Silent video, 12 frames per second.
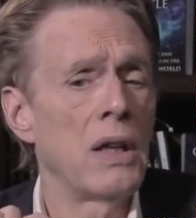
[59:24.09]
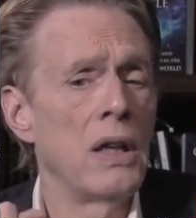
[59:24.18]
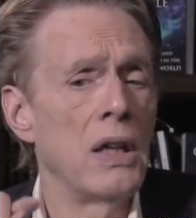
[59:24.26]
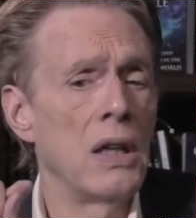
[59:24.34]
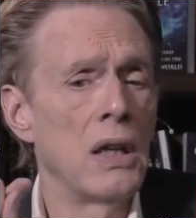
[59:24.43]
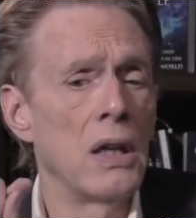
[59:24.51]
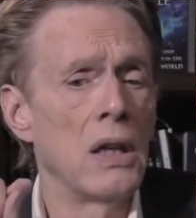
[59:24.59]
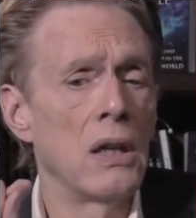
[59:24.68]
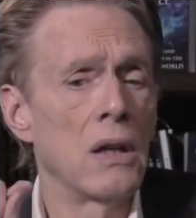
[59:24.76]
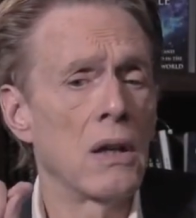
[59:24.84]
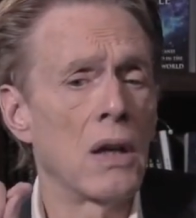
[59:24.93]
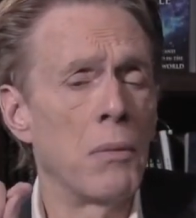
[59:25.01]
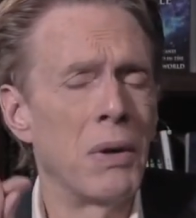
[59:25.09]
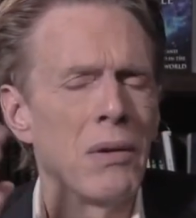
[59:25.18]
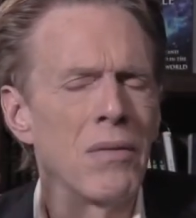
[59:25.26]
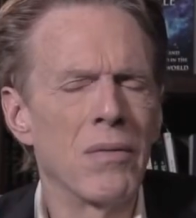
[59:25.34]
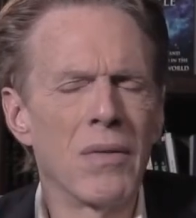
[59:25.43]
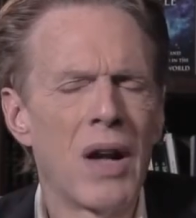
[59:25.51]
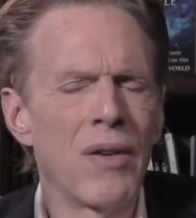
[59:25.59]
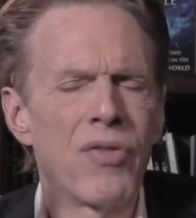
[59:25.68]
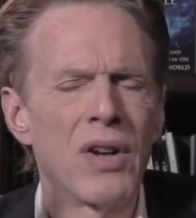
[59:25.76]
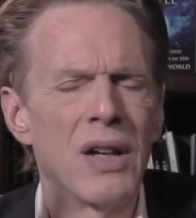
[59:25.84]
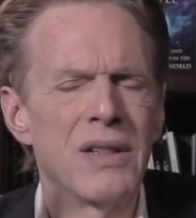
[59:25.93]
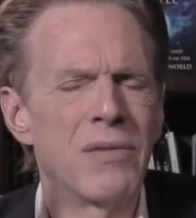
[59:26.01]
he I mean, I
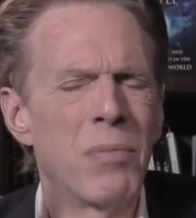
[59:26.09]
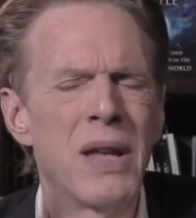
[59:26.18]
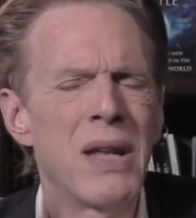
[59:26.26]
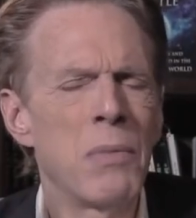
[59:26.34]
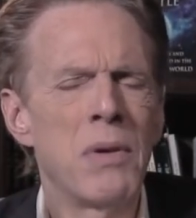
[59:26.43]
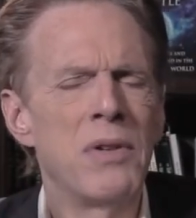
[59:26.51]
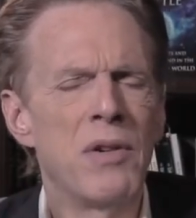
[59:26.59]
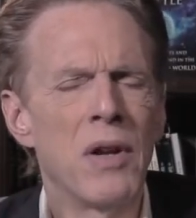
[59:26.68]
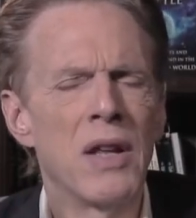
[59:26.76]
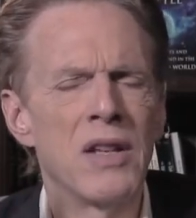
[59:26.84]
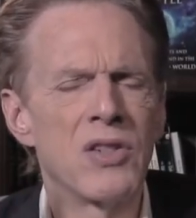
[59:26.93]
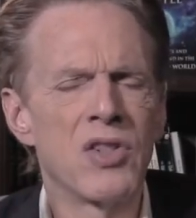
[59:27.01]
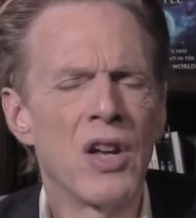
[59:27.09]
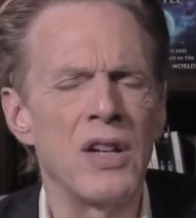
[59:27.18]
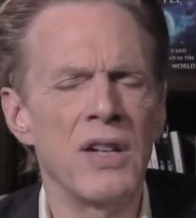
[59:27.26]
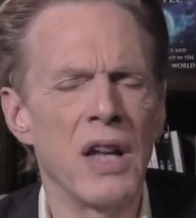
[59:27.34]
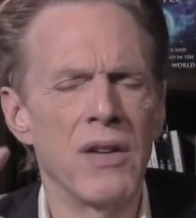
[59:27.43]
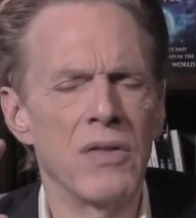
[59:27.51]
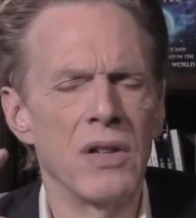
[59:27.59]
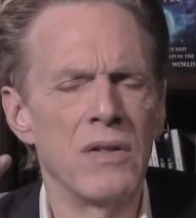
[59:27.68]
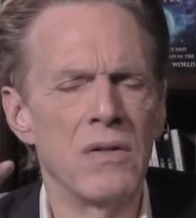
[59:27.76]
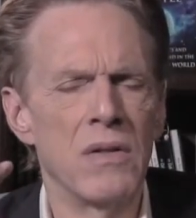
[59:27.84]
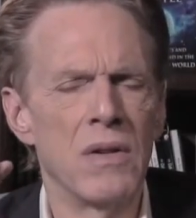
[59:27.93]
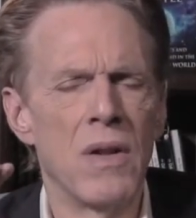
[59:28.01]
forgot, him and his son
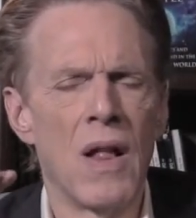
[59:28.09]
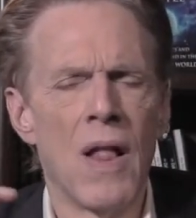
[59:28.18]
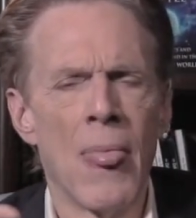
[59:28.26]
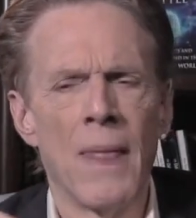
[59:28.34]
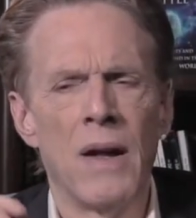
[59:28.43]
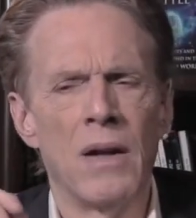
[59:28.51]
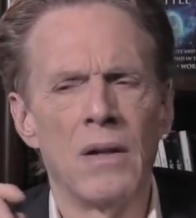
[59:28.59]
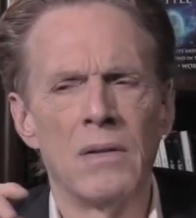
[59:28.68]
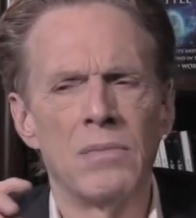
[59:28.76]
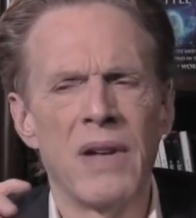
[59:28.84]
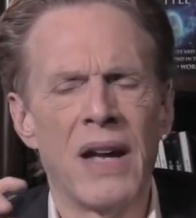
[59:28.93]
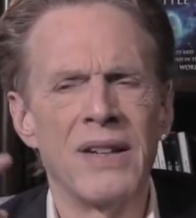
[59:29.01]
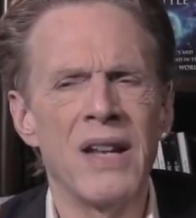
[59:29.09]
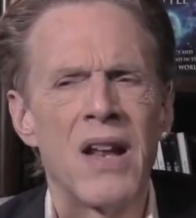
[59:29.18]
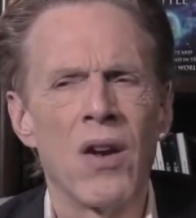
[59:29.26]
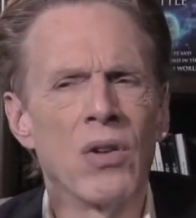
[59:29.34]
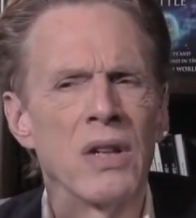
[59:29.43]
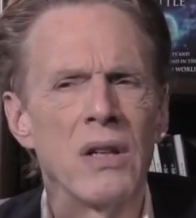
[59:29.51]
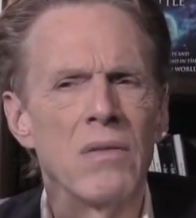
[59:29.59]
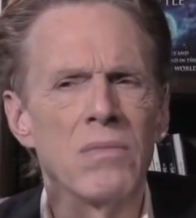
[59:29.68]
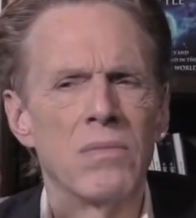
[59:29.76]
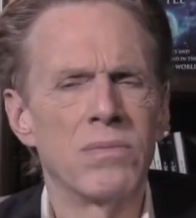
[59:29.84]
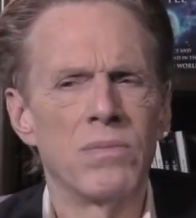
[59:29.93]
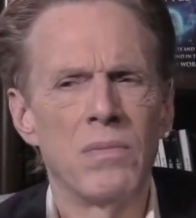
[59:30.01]
David had not only
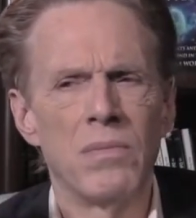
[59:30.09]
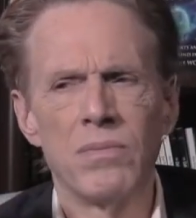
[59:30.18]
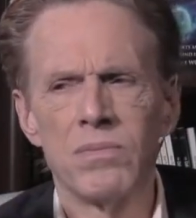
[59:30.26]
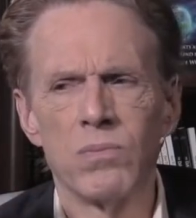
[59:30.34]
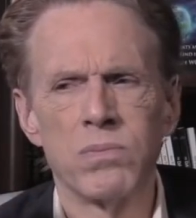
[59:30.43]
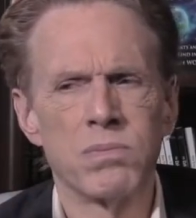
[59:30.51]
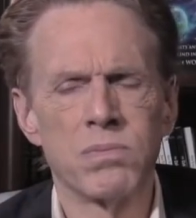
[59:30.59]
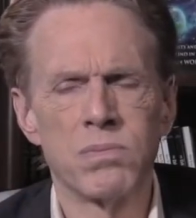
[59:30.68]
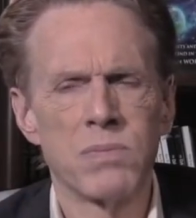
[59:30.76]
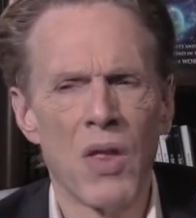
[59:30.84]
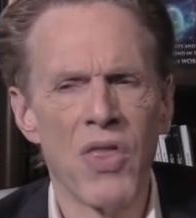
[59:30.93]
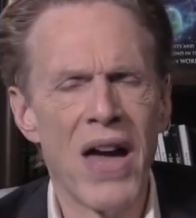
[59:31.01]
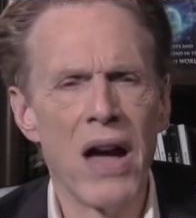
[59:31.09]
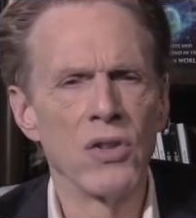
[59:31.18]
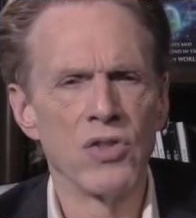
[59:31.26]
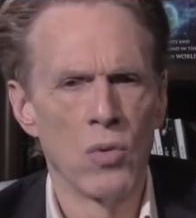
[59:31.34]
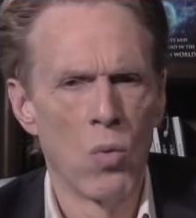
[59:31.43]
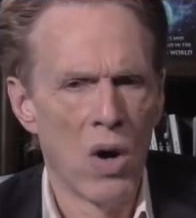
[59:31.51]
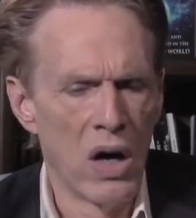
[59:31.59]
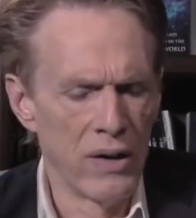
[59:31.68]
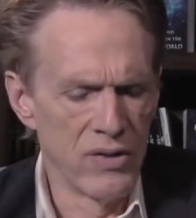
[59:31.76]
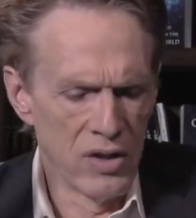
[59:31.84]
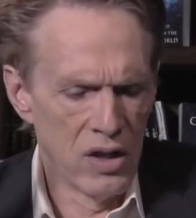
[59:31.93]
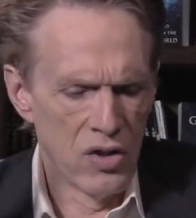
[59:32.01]
1,000
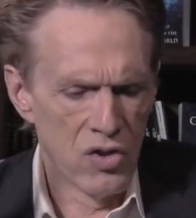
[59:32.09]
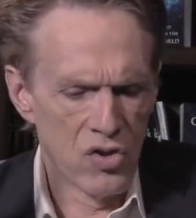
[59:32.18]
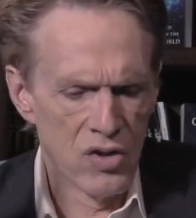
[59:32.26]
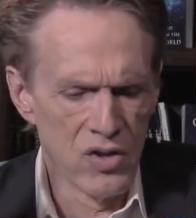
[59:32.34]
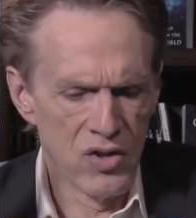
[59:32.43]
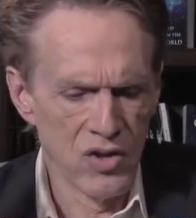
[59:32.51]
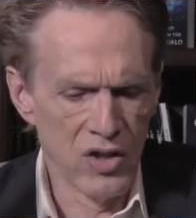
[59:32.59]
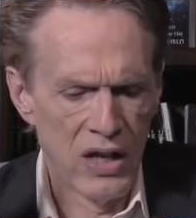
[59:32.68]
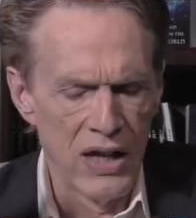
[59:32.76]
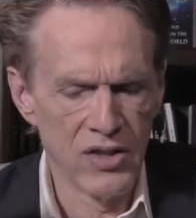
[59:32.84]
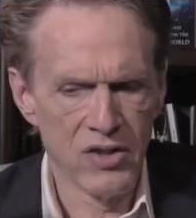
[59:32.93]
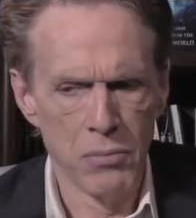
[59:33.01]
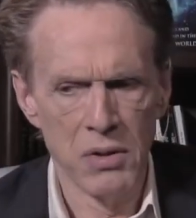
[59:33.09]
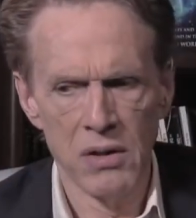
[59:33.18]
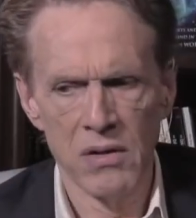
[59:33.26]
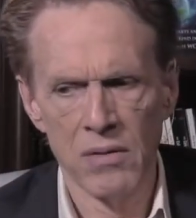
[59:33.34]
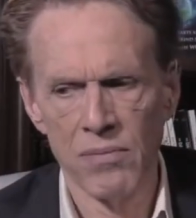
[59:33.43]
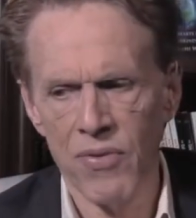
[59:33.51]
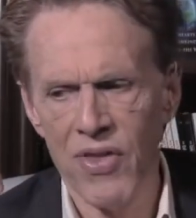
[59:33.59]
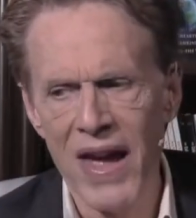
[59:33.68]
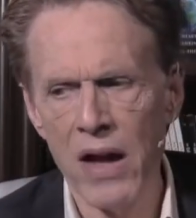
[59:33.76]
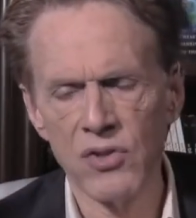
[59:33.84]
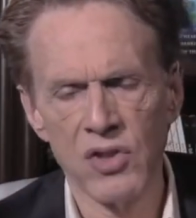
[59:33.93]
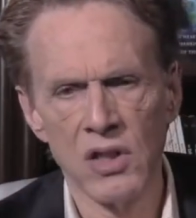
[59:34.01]
wives each, this is an estimate, and
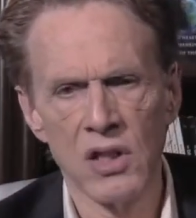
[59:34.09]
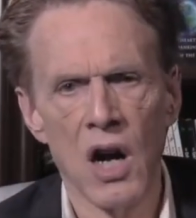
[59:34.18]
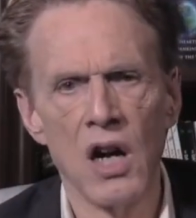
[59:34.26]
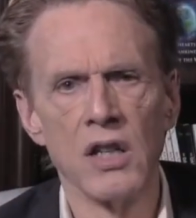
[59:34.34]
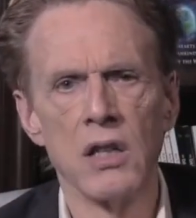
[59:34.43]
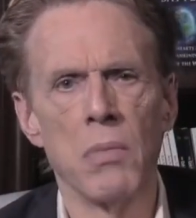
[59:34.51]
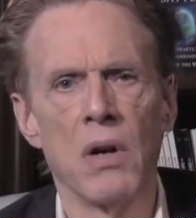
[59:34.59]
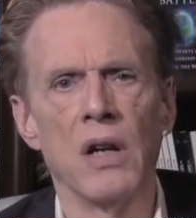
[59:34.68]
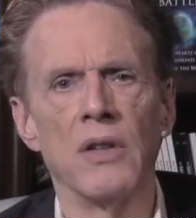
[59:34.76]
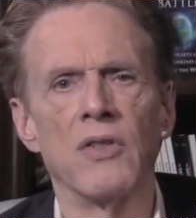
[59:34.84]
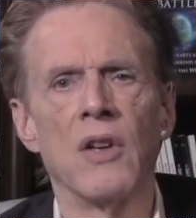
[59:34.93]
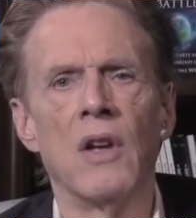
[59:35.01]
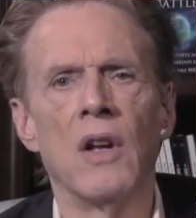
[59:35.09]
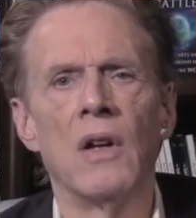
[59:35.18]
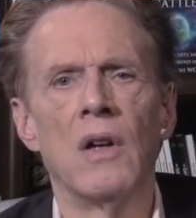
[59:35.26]
1,000 concubines.